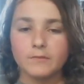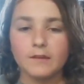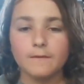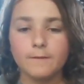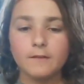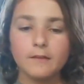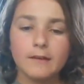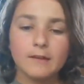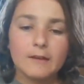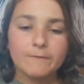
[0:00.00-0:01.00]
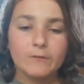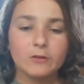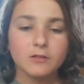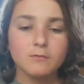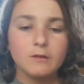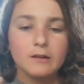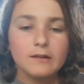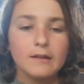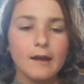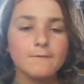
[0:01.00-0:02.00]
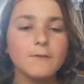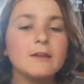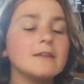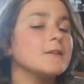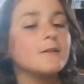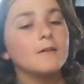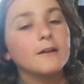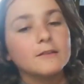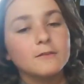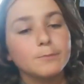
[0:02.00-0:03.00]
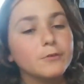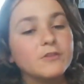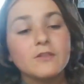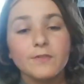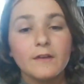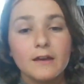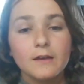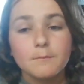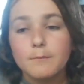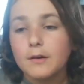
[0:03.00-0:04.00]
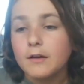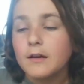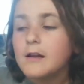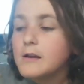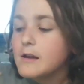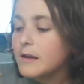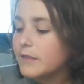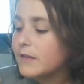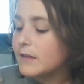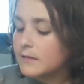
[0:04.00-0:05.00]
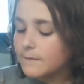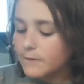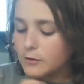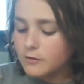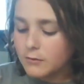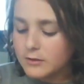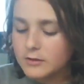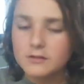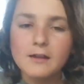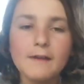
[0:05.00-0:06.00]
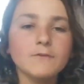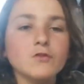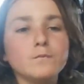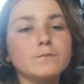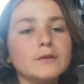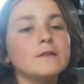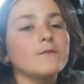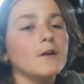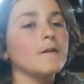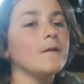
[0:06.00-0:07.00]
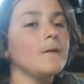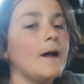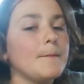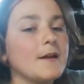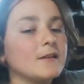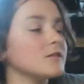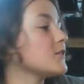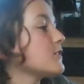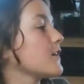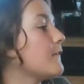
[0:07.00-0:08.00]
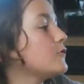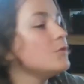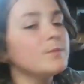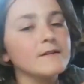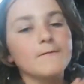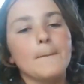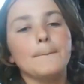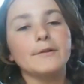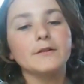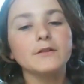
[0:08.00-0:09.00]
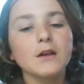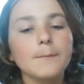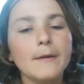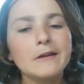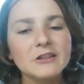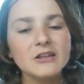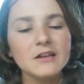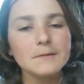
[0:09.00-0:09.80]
I feel like the first one, they're both the same, but I think the first one doesn't have too big of a climax, it doesn't have too big of a build-up, I'd say. I